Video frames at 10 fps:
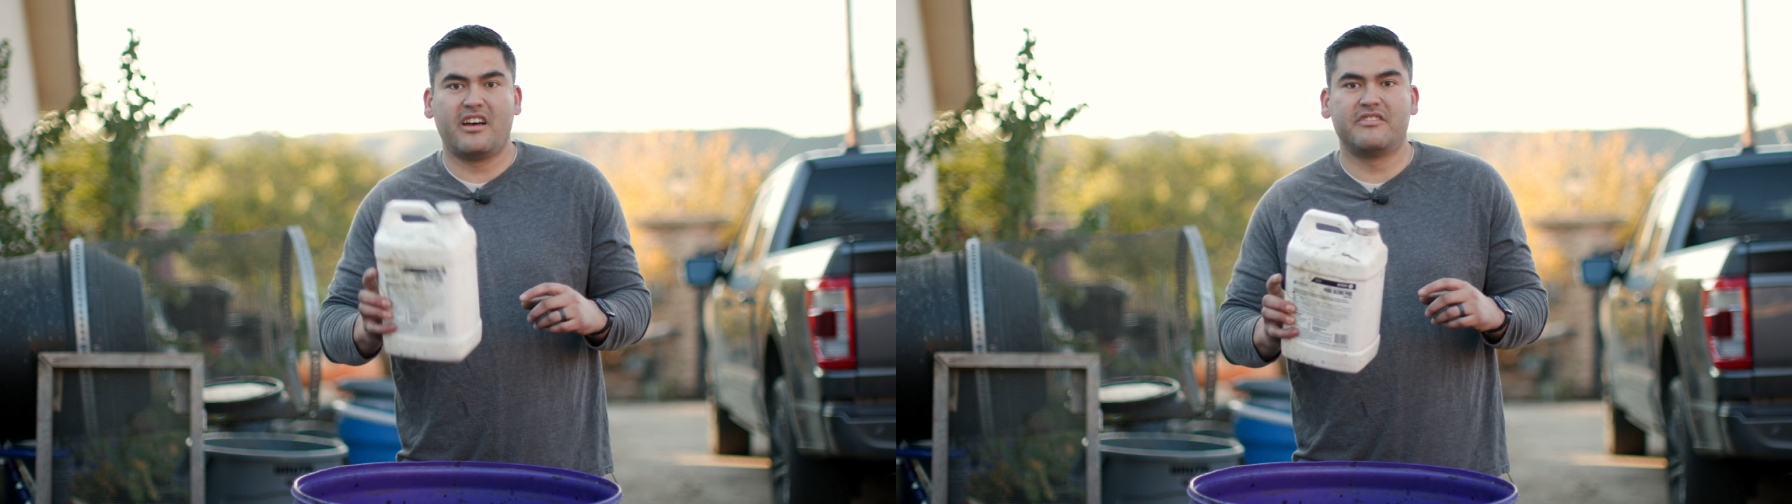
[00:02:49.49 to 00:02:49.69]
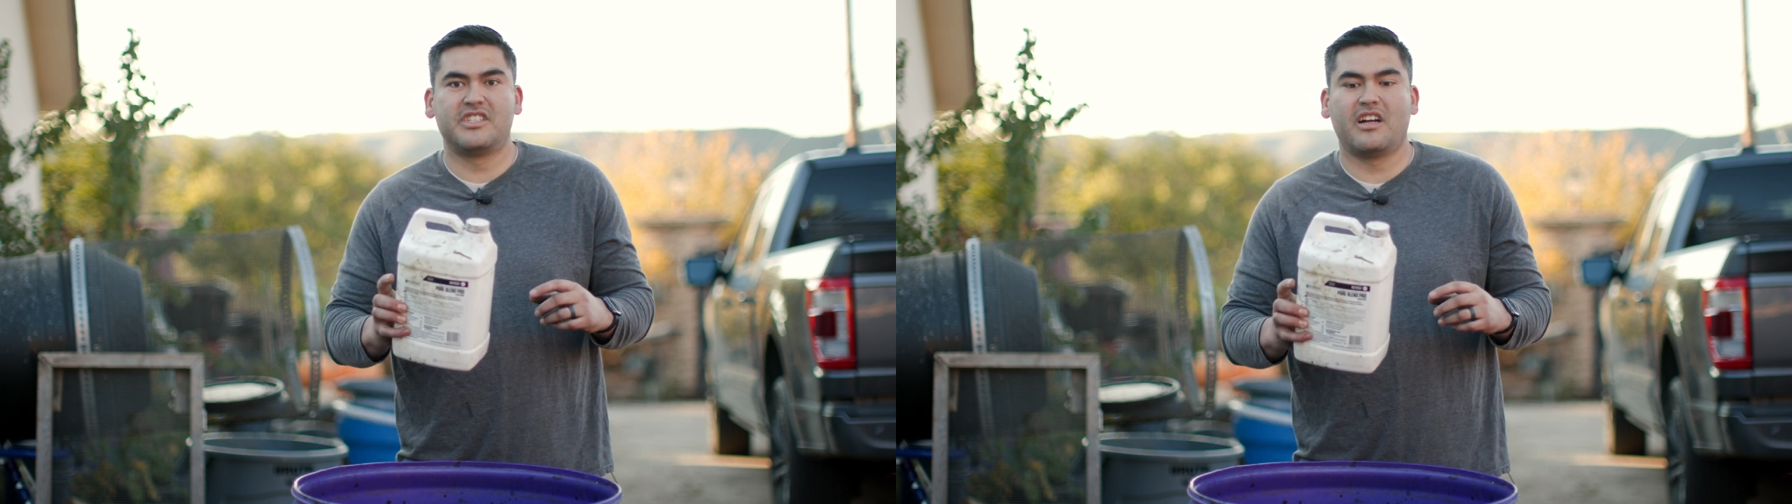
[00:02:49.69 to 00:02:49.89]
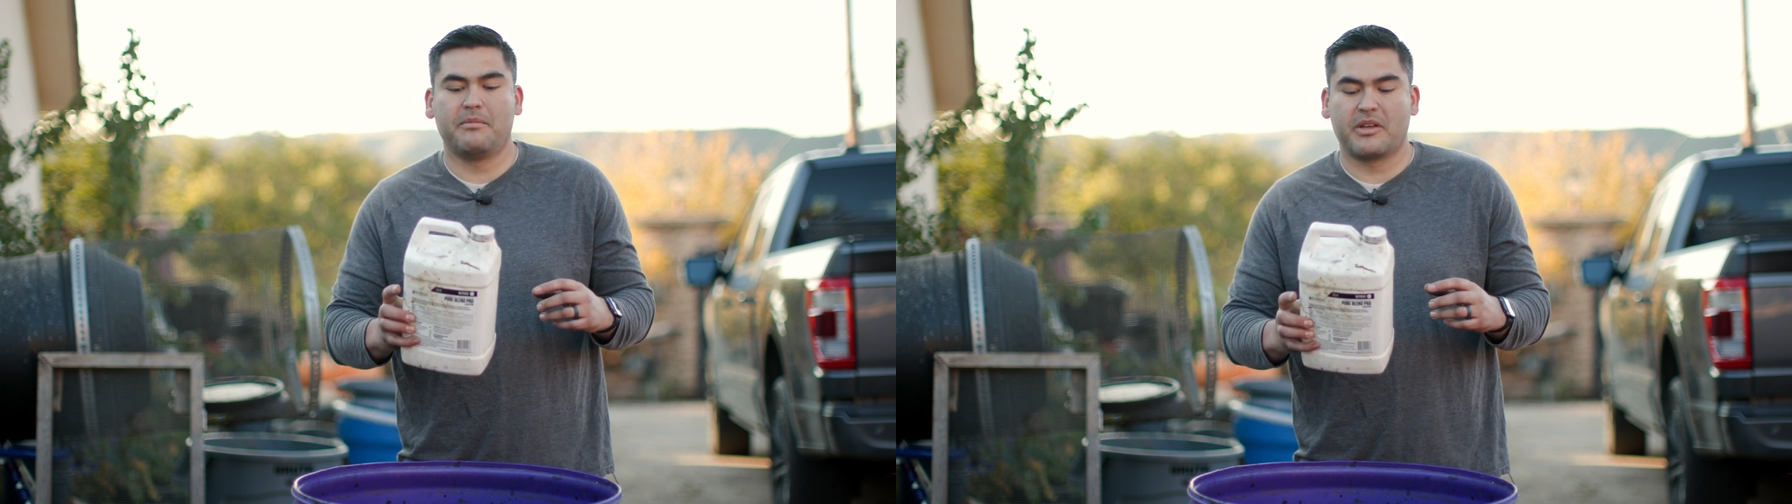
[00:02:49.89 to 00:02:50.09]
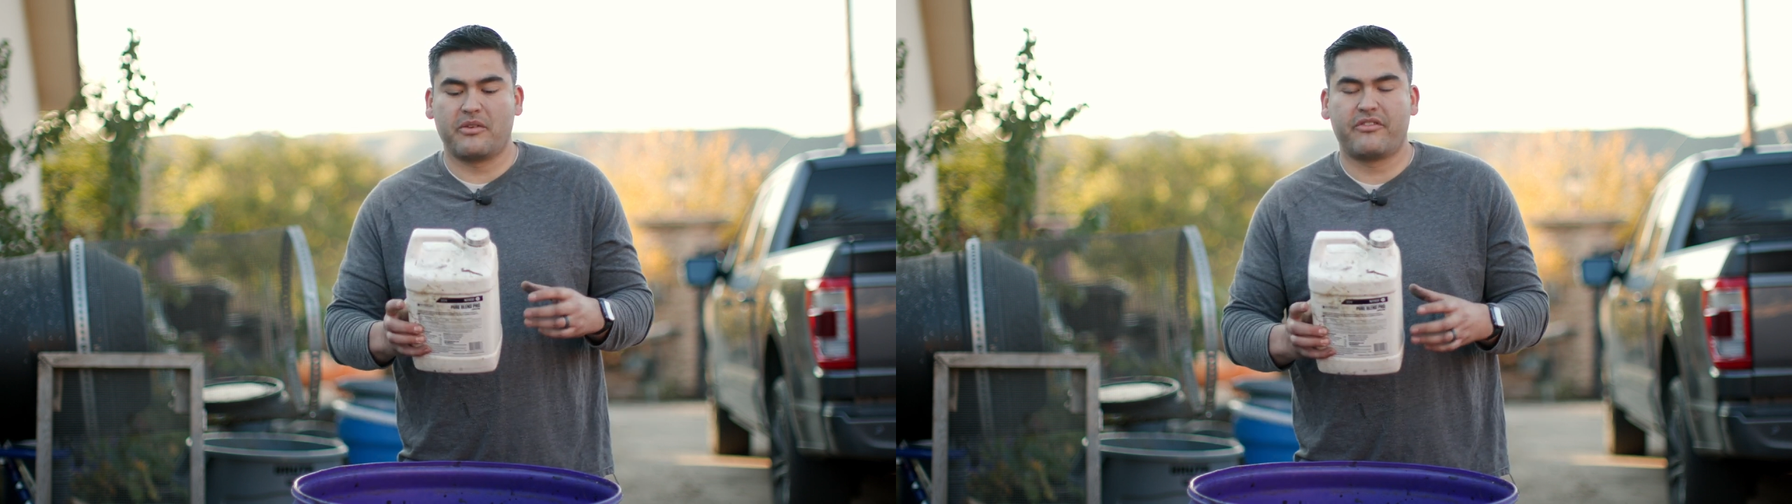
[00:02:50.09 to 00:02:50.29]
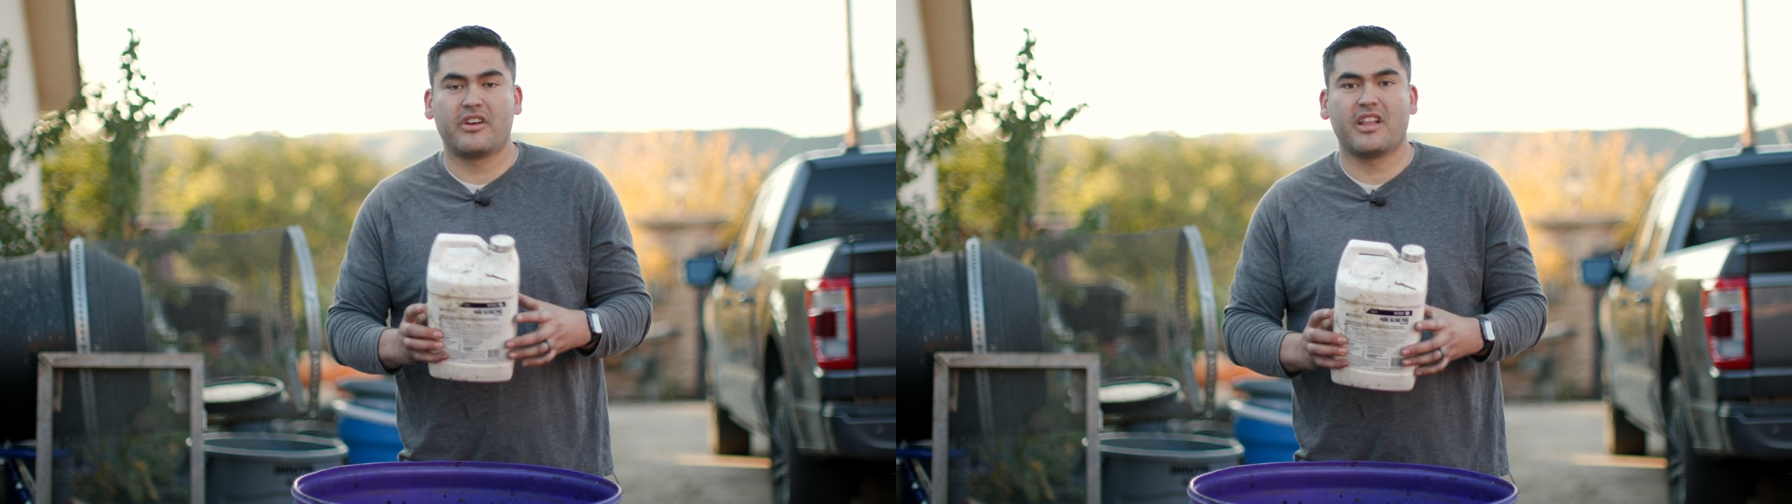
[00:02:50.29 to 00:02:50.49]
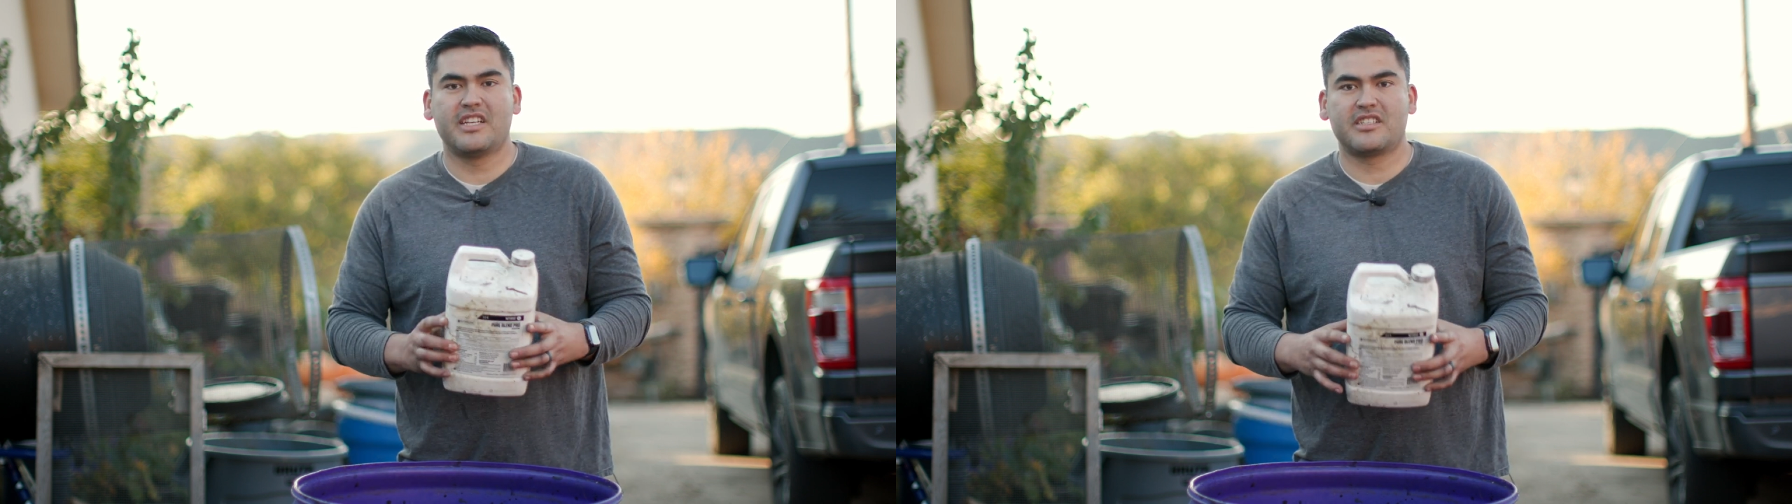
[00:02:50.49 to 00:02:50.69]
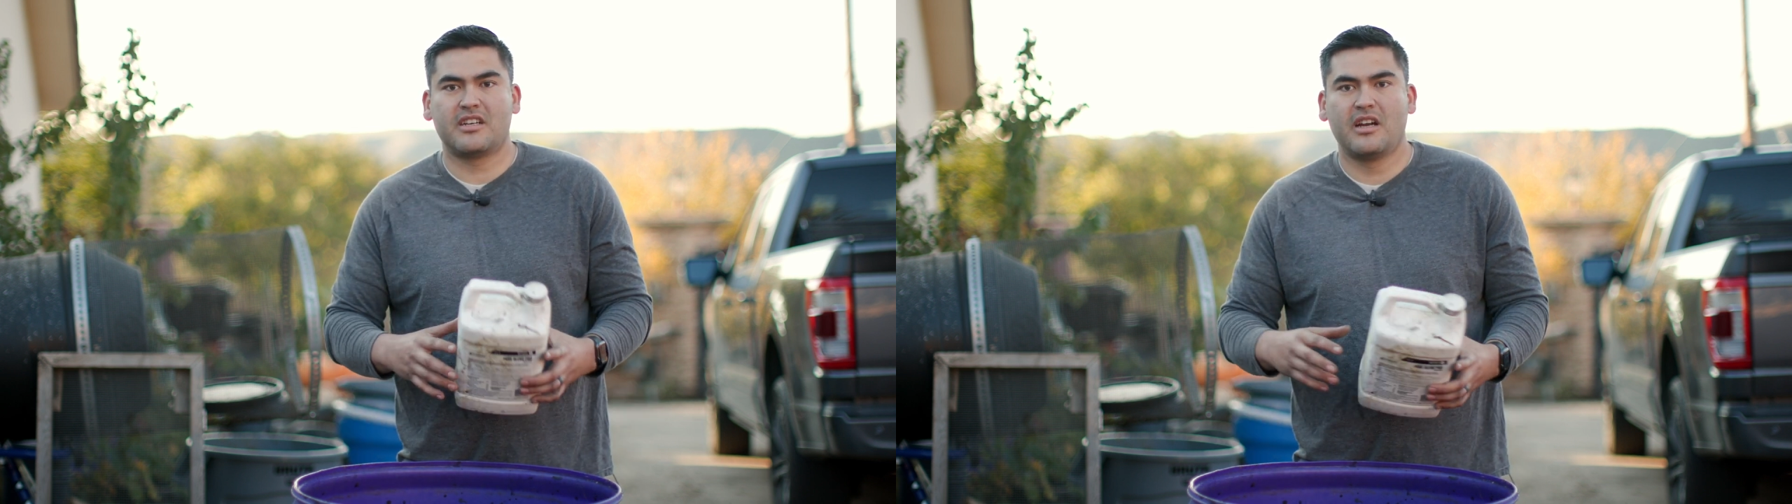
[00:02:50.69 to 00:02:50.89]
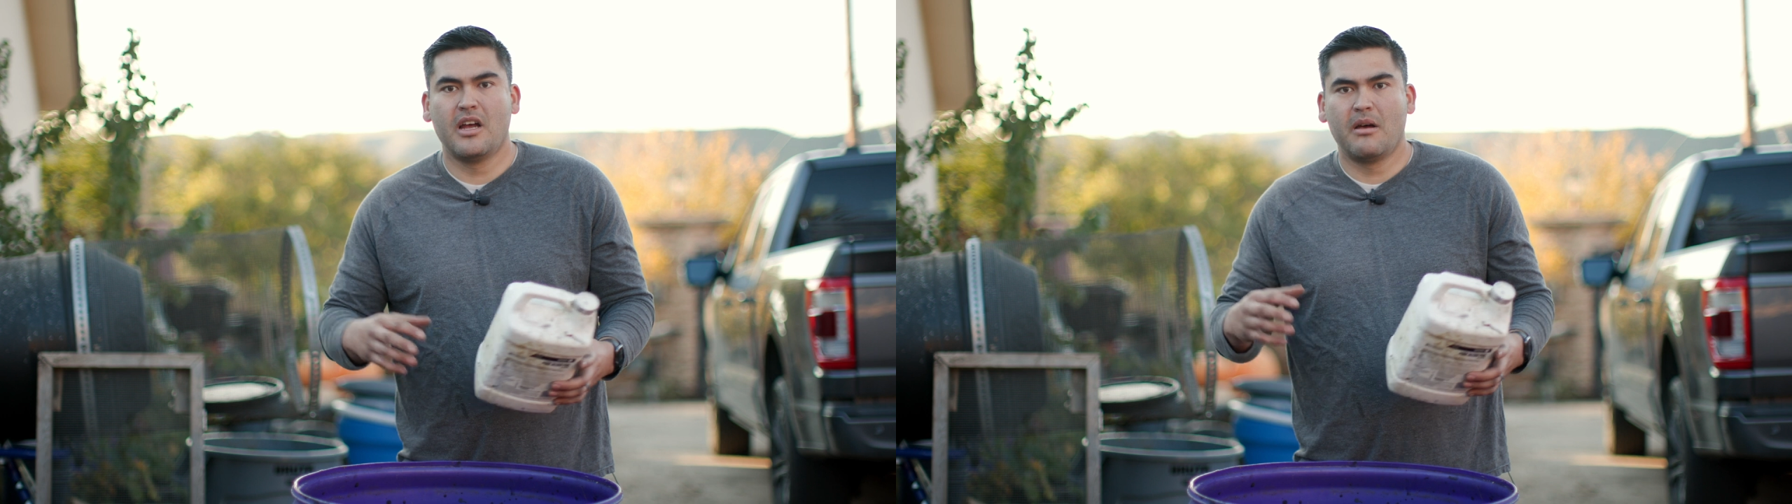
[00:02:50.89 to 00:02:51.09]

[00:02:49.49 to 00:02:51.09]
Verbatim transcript: of Jadam liquid fertilizer,